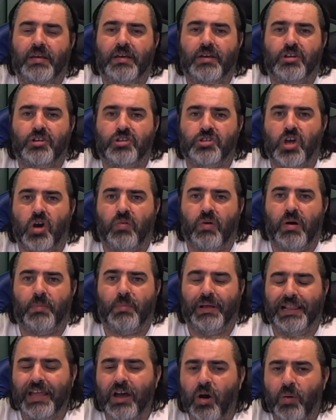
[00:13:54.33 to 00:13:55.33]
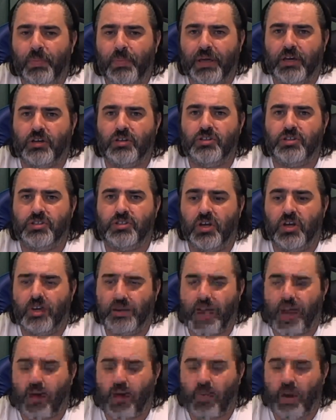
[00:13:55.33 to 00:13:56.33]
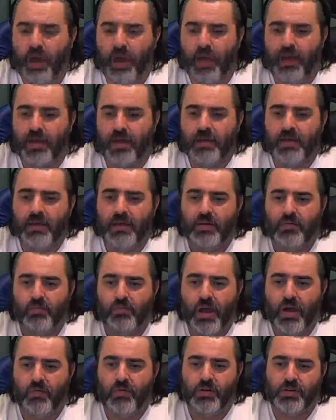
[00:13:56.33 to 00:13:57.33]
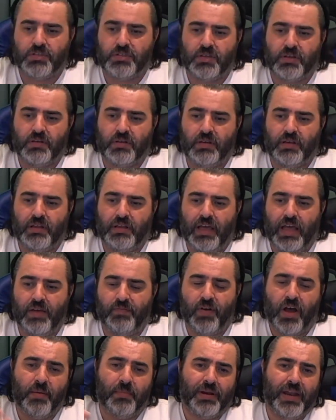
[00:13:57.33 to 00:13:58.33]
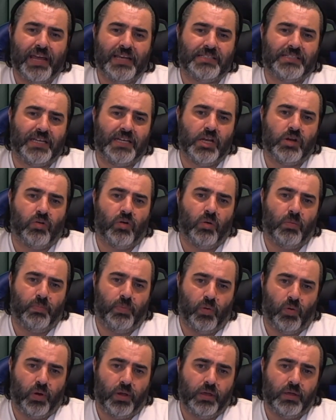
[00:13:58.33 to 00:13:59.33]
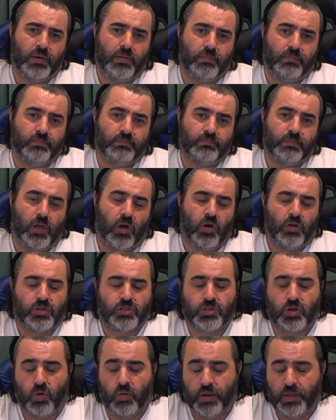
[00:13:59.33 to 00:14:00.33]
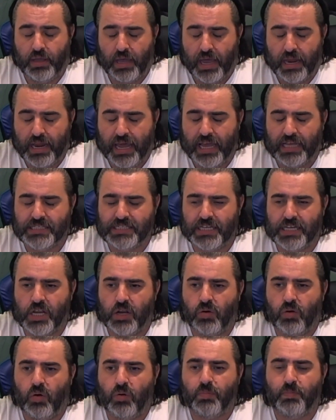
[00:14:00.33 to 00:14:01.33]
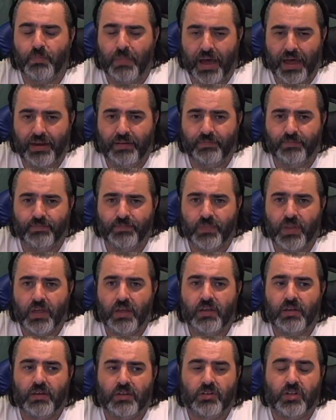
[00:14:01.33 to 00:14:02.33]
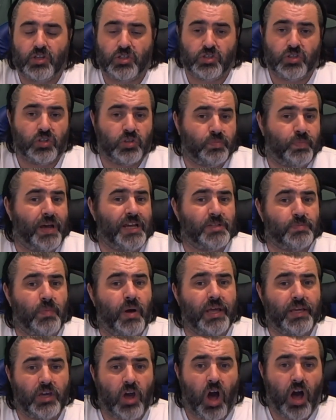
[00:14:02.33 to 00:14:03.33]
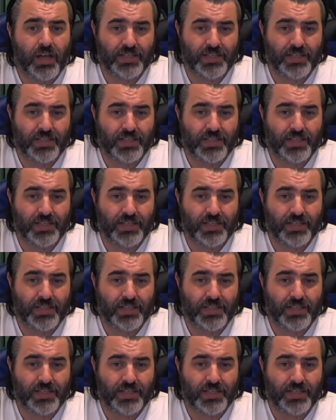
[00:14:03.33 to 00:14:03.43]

So I'm a little bit concerned now whereas if I'm an 18-year-old boy, an 18-year-old man that's just passed my car